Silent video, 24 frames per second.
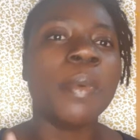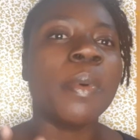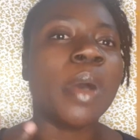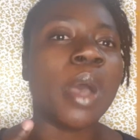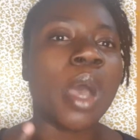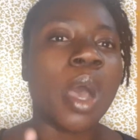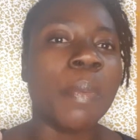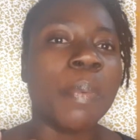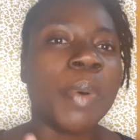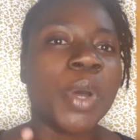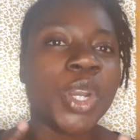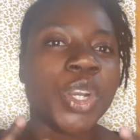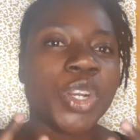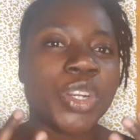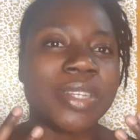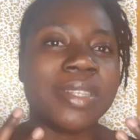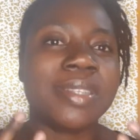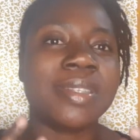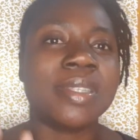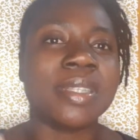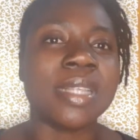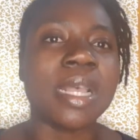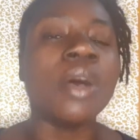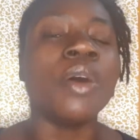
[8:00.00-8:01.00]
upon
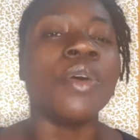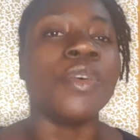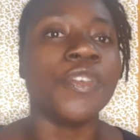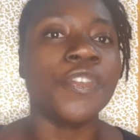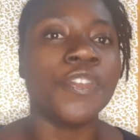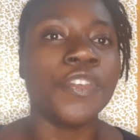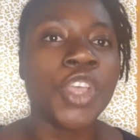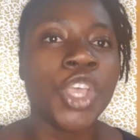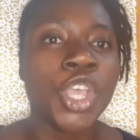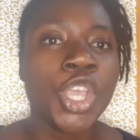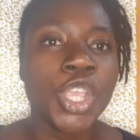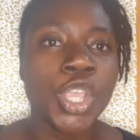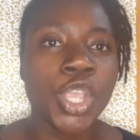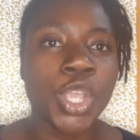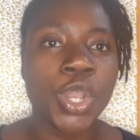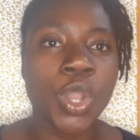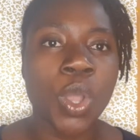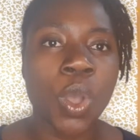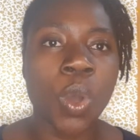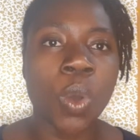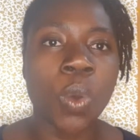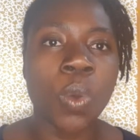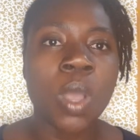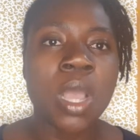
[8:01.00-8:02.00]
herself, you
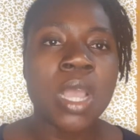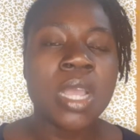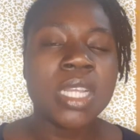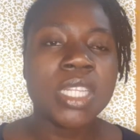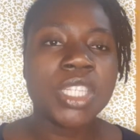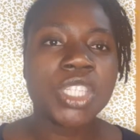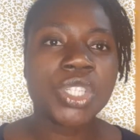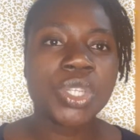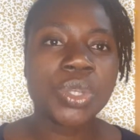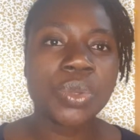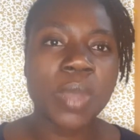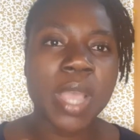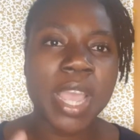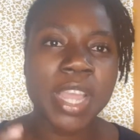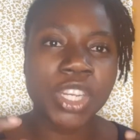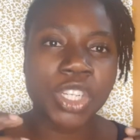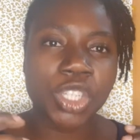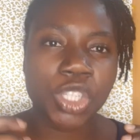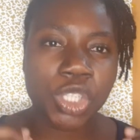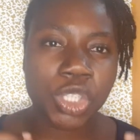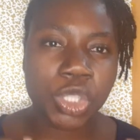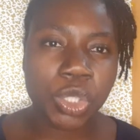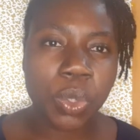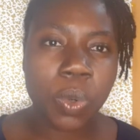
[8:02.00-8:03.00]
know, to
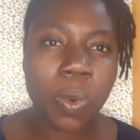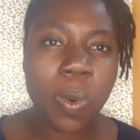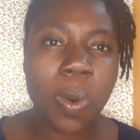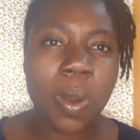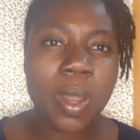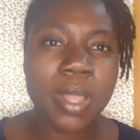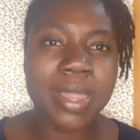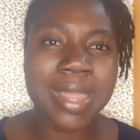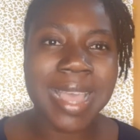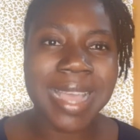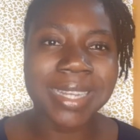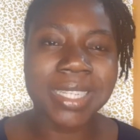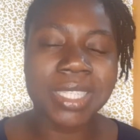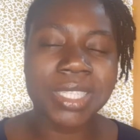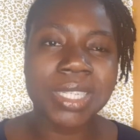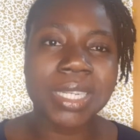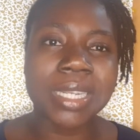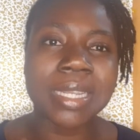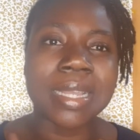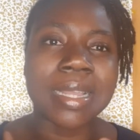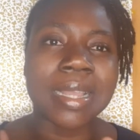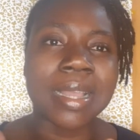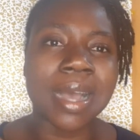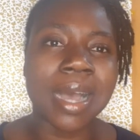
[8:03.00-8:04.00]
ensure that
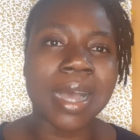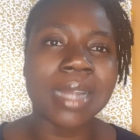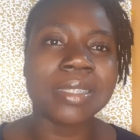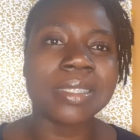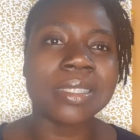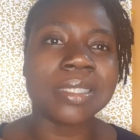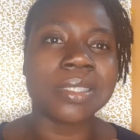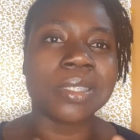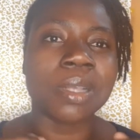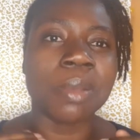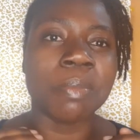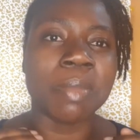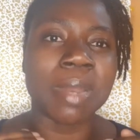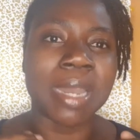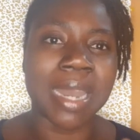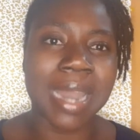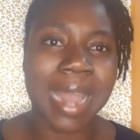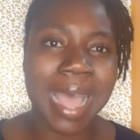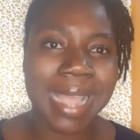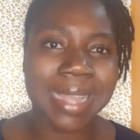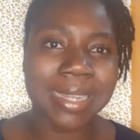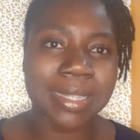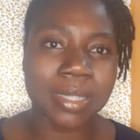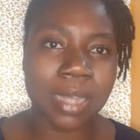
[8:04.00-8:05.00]
she got some
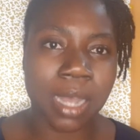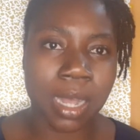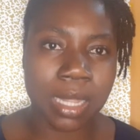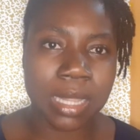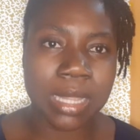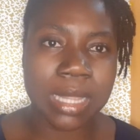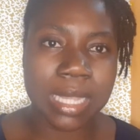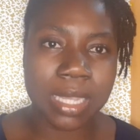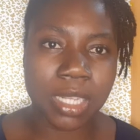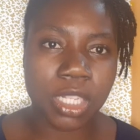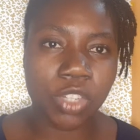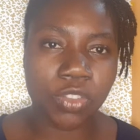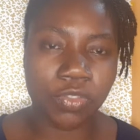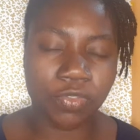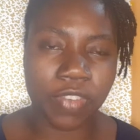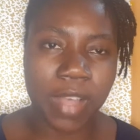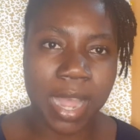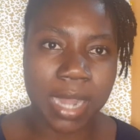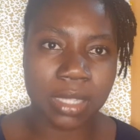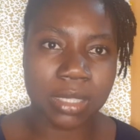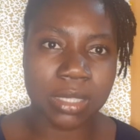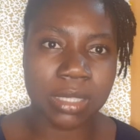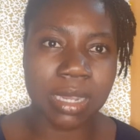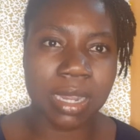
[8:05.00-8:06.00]
light on this
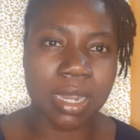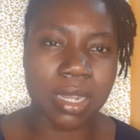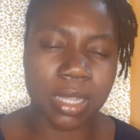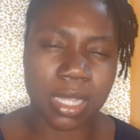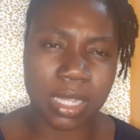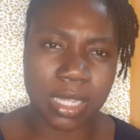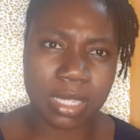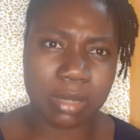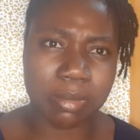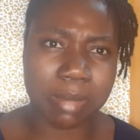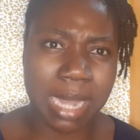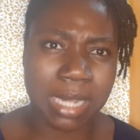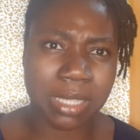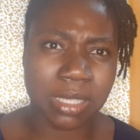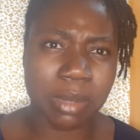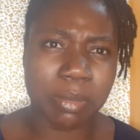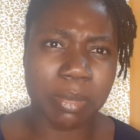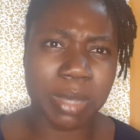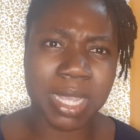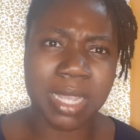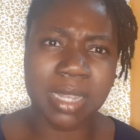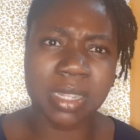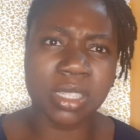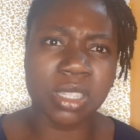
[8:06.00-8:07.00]
factor, on this matter,
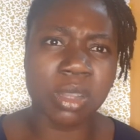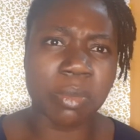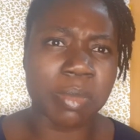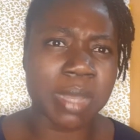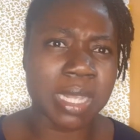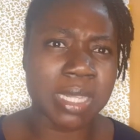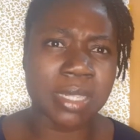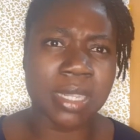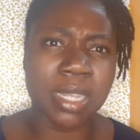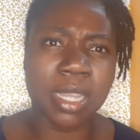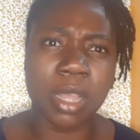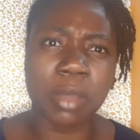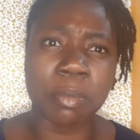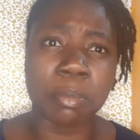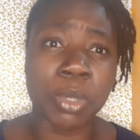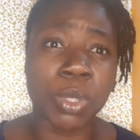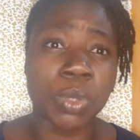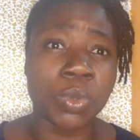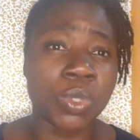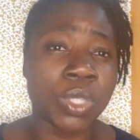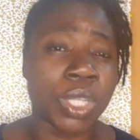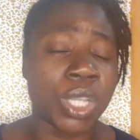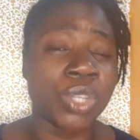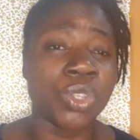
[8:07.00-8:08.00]
because domestic
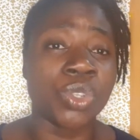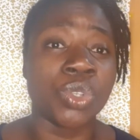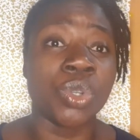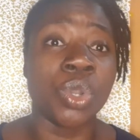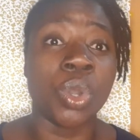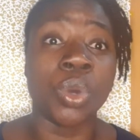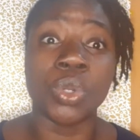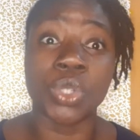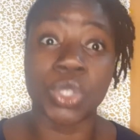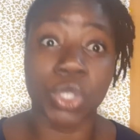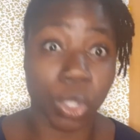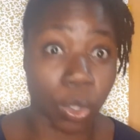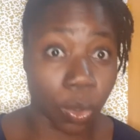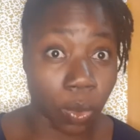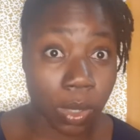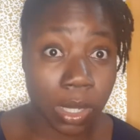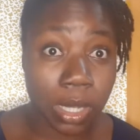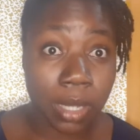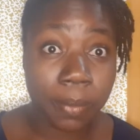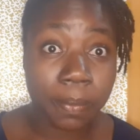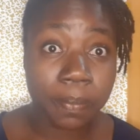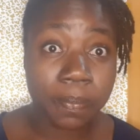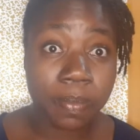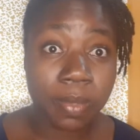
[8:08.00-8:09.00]
abuse is no
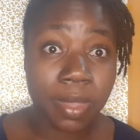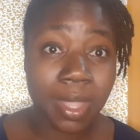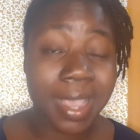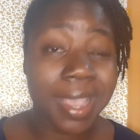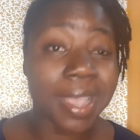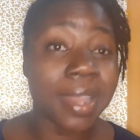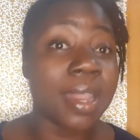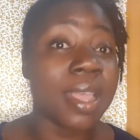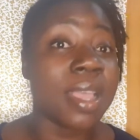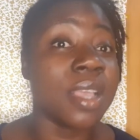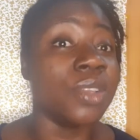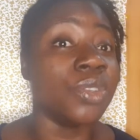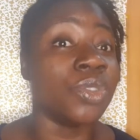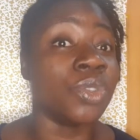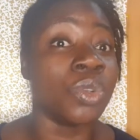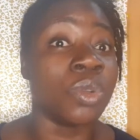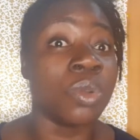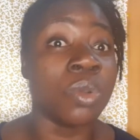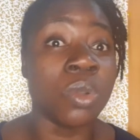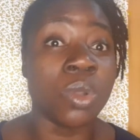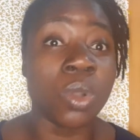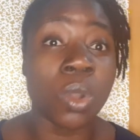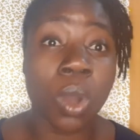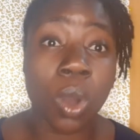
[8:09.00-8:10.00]
joke. It is
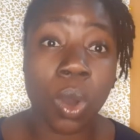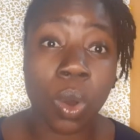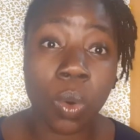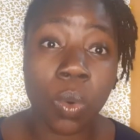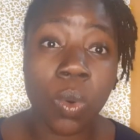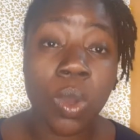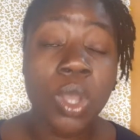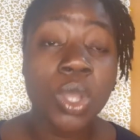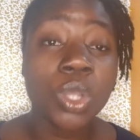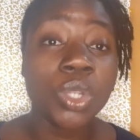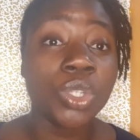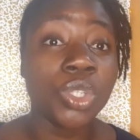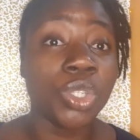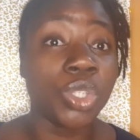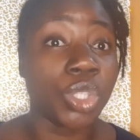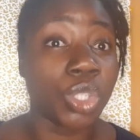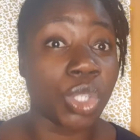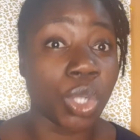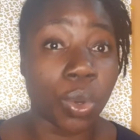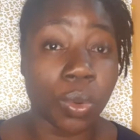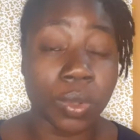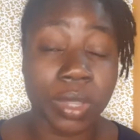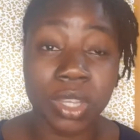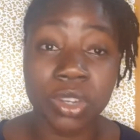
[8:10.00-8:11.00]
no
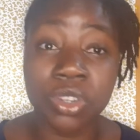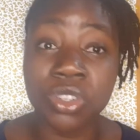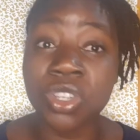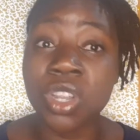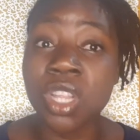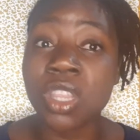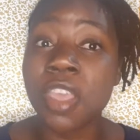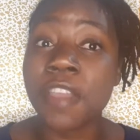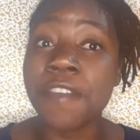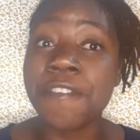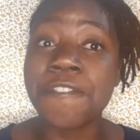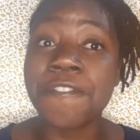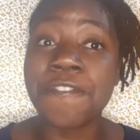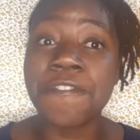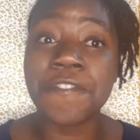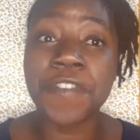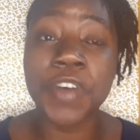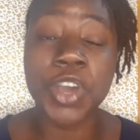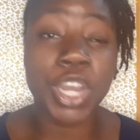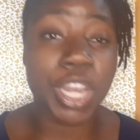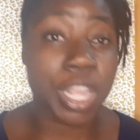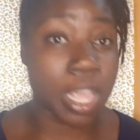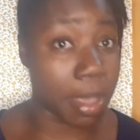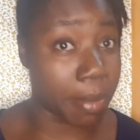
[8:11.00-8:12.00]
joke. There's nothing
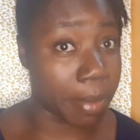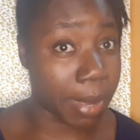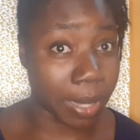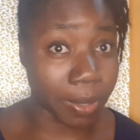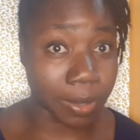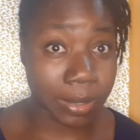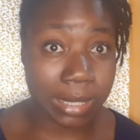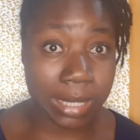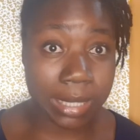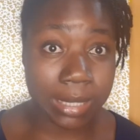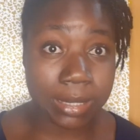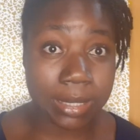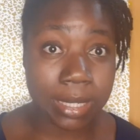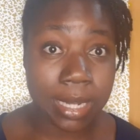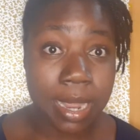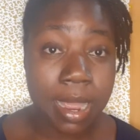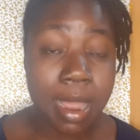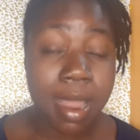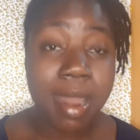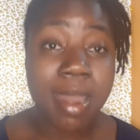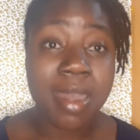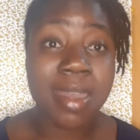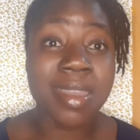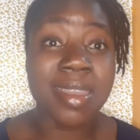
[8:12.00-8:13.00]
funny about it.
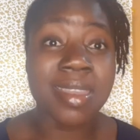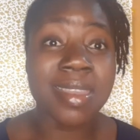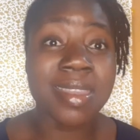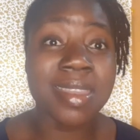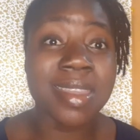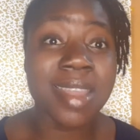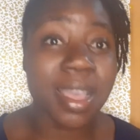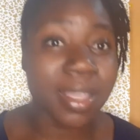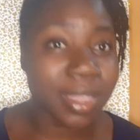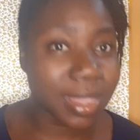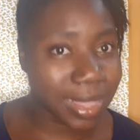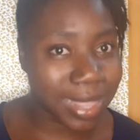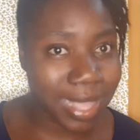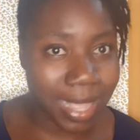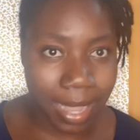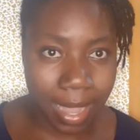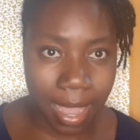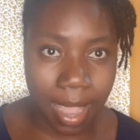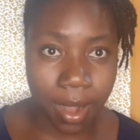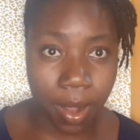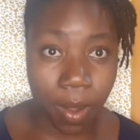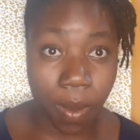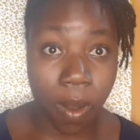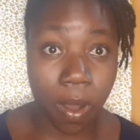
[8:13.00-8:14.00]
Nothing
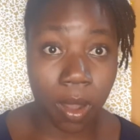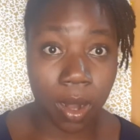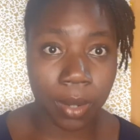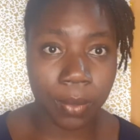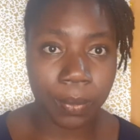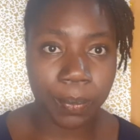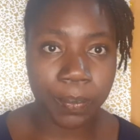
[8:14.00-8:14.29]
at all.